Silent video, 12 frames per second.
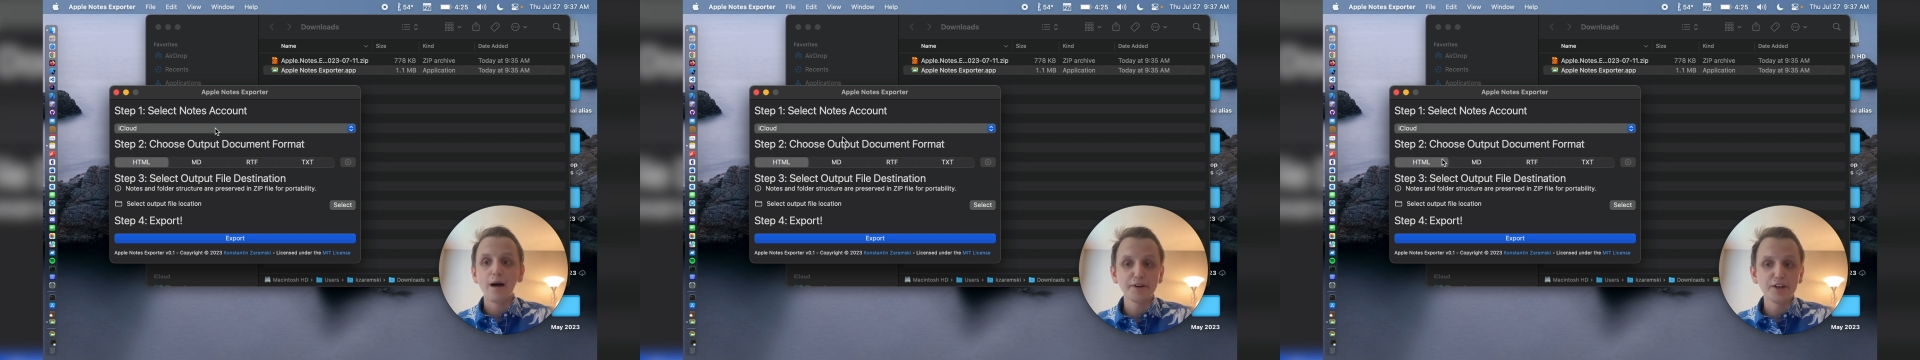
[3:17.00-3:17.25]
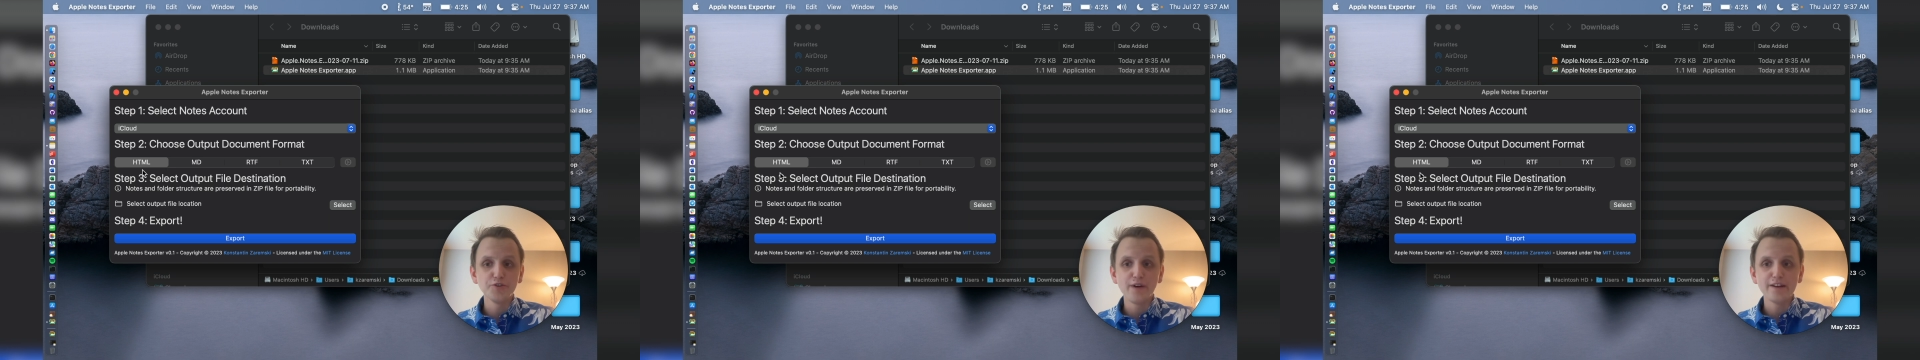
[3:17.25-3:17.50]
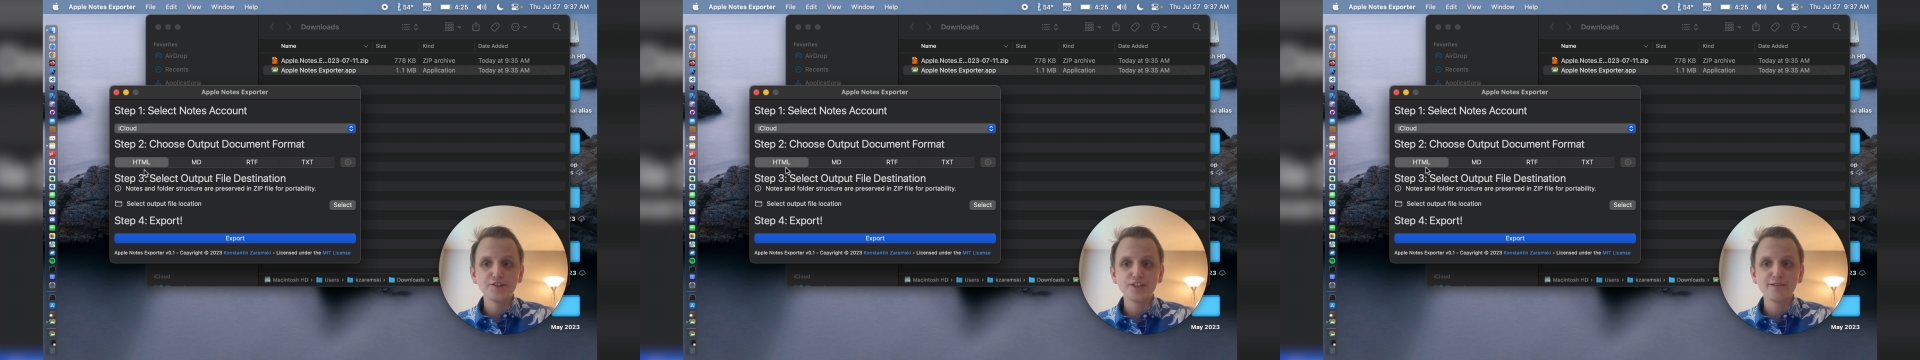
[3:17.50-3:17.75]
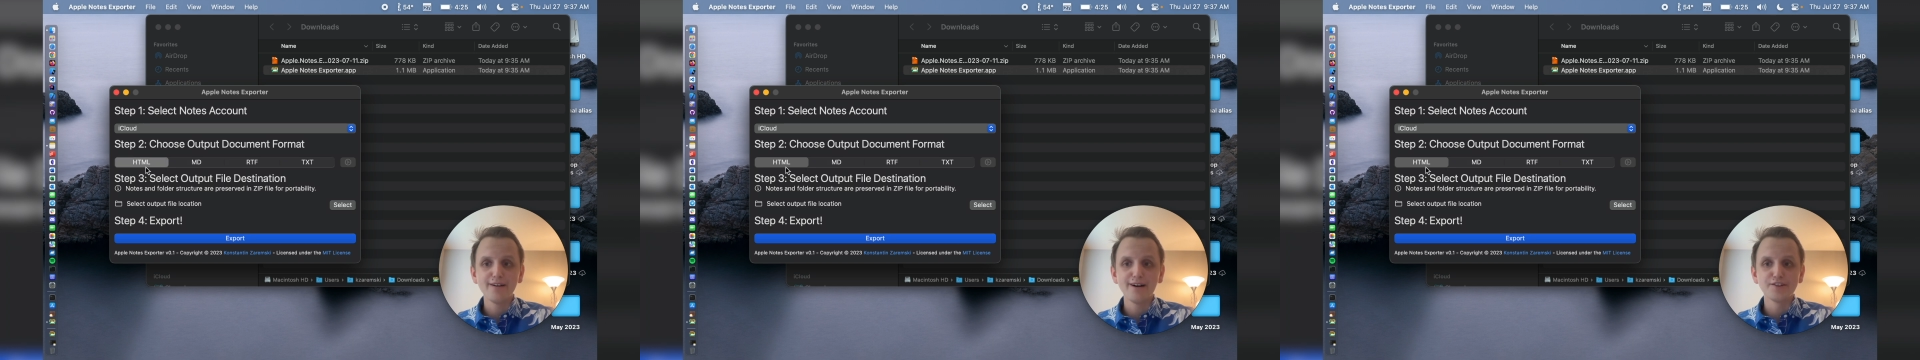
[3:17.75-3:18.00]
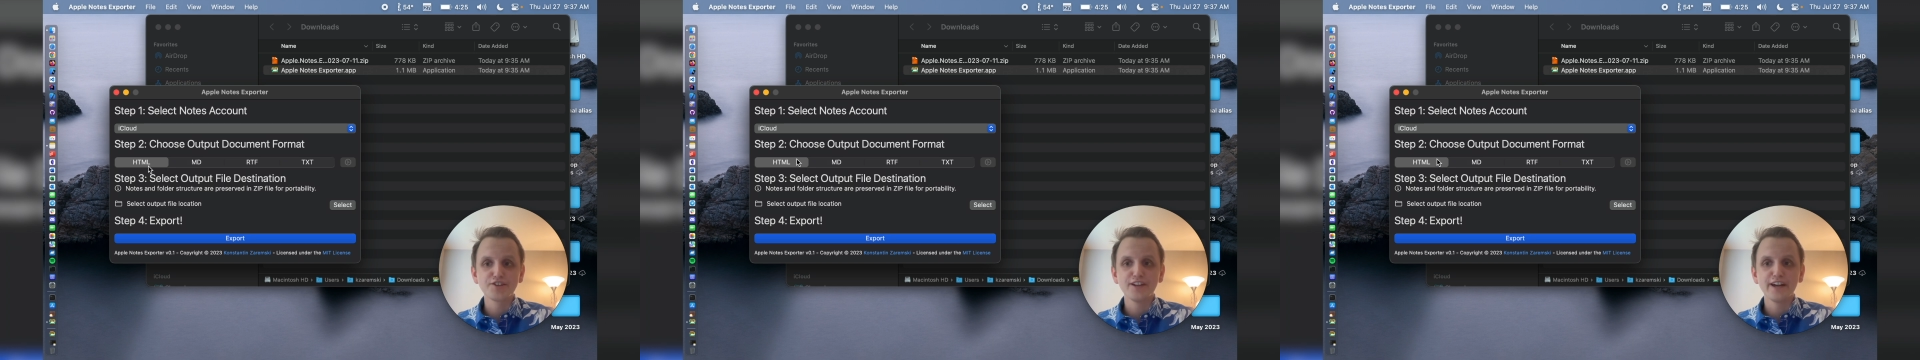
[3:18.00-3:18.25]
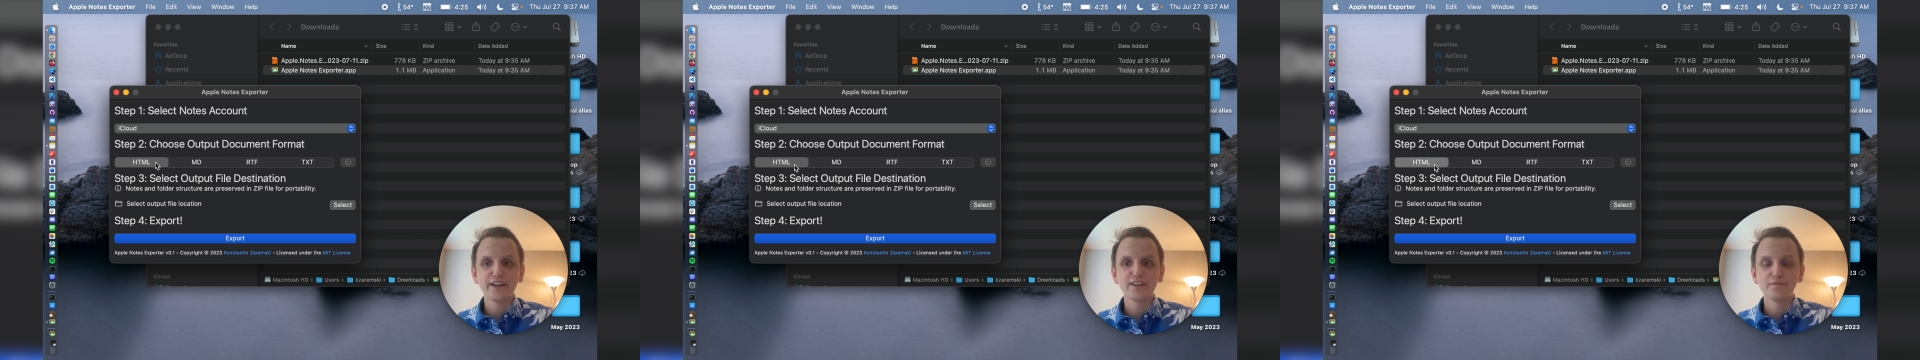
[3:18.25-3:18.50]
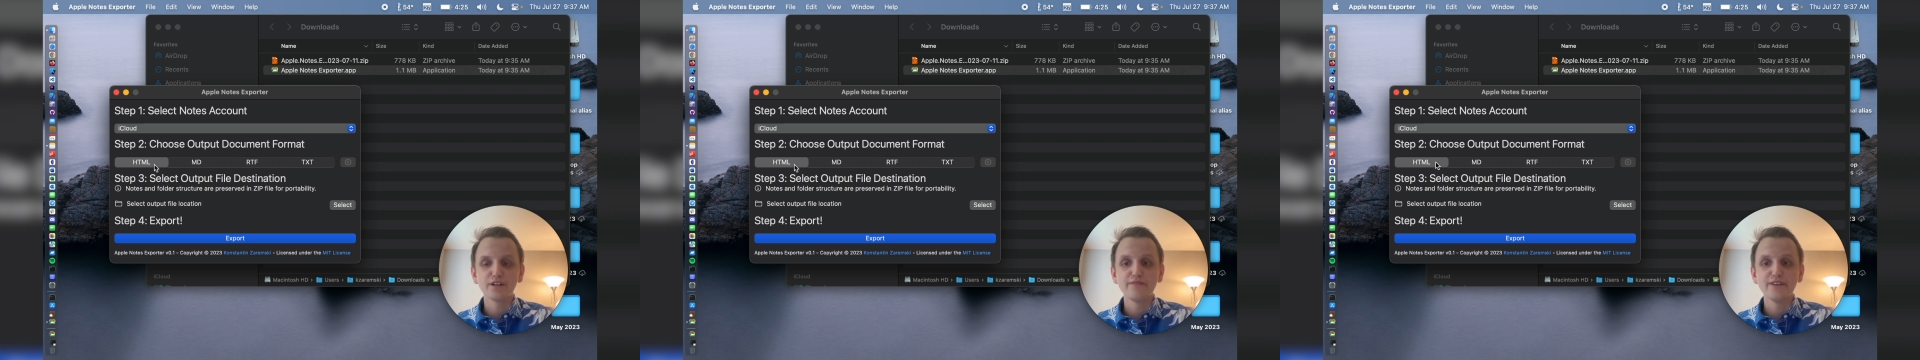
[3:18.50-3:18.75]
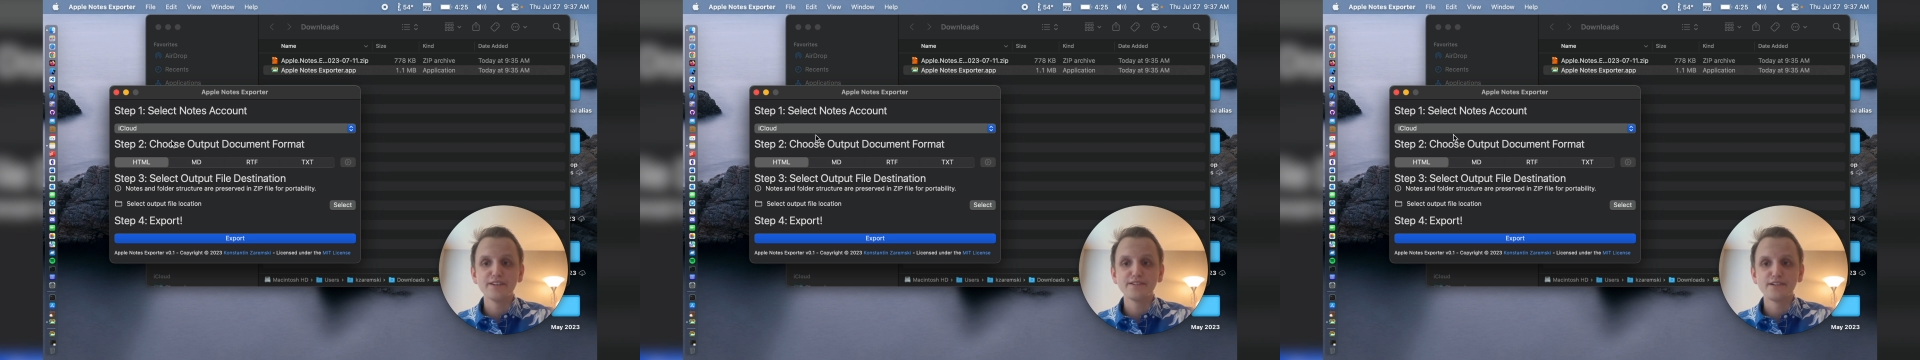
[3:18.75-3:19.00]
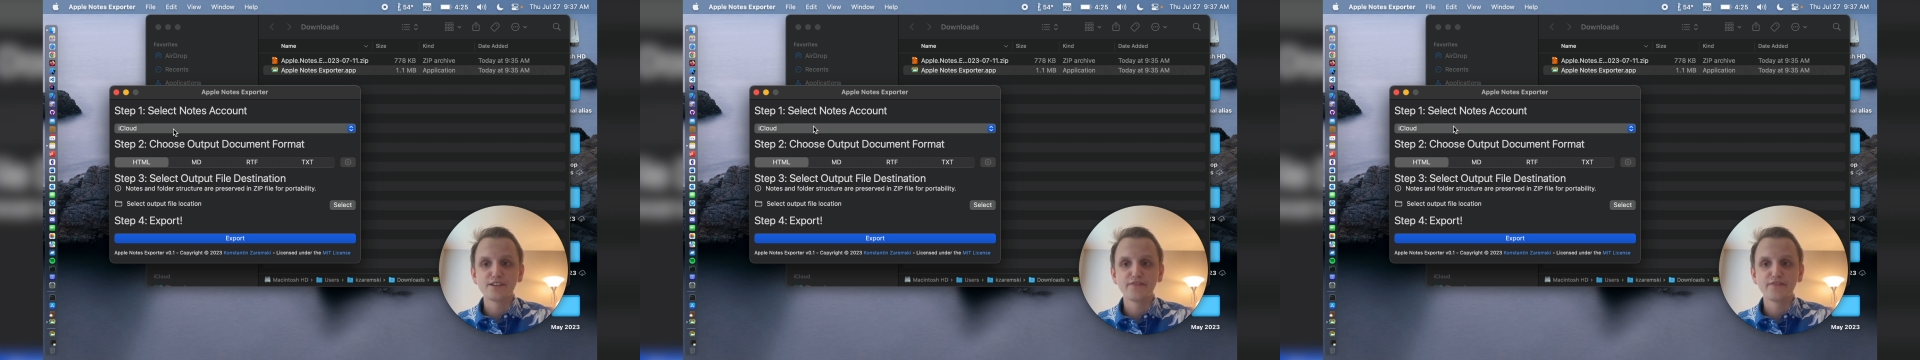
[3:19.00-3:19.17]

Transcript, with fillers: I'm going to do HTML just like the previous year's